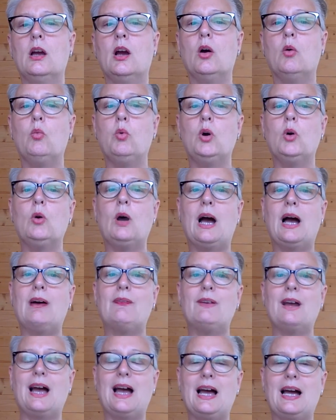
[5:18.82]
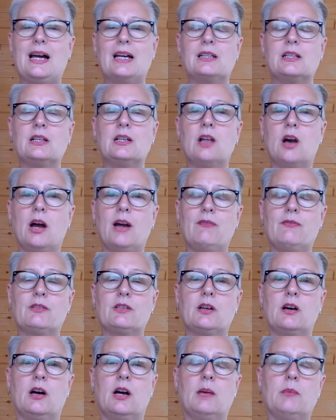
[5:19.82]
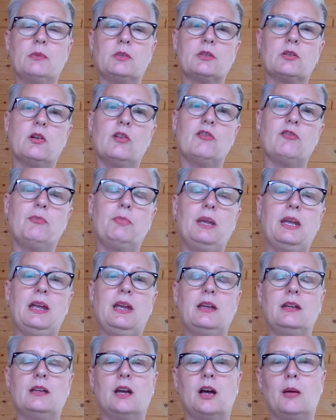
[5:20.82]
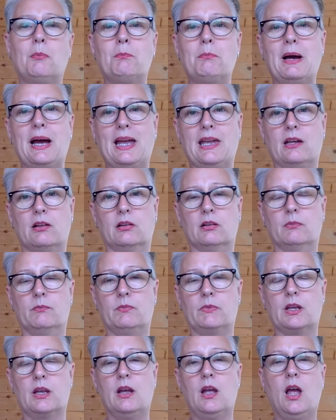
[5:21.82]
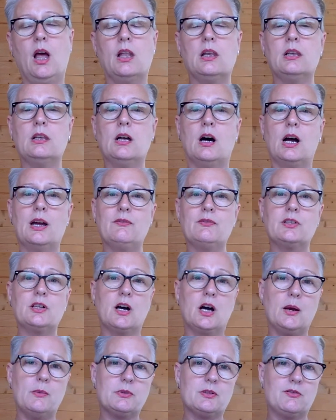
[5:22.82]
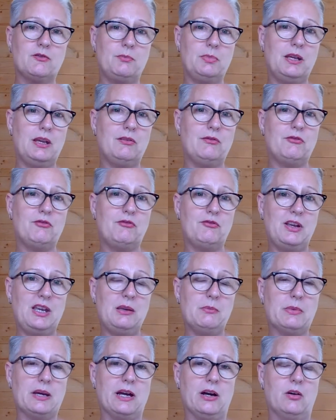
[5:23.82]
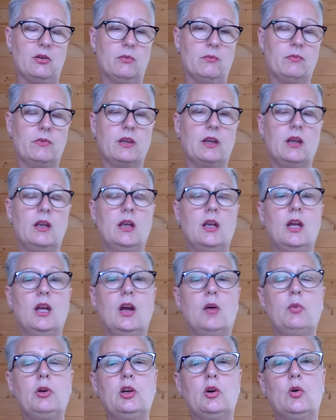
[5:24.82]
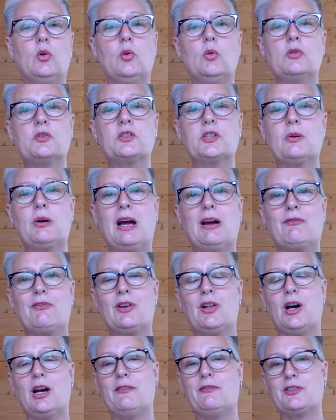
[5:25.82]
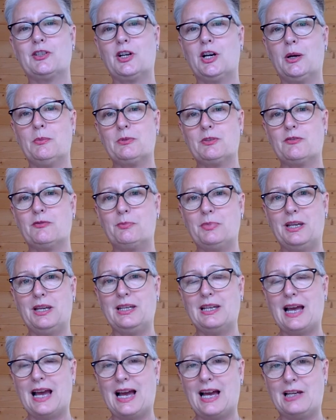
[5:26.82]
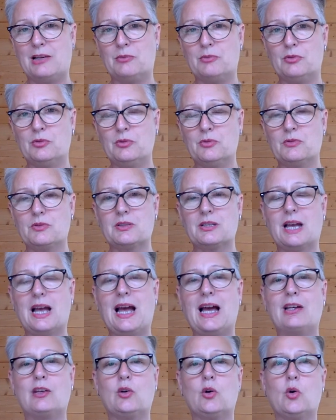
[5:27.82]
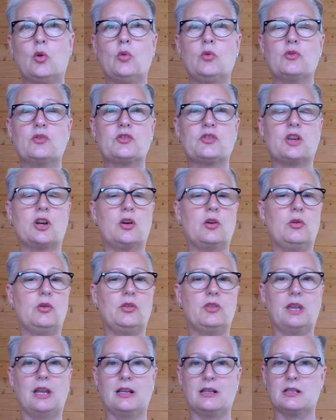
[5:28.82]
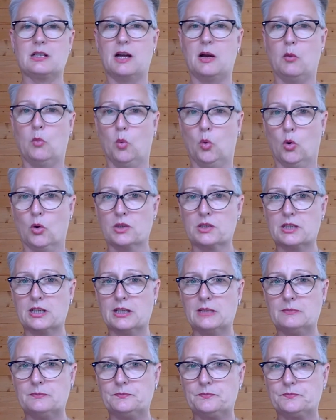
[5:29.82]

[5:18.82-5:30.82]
will have had lifetimes of being a male, lifetimes of being female. We also have lifetimes of being animals and also things like water.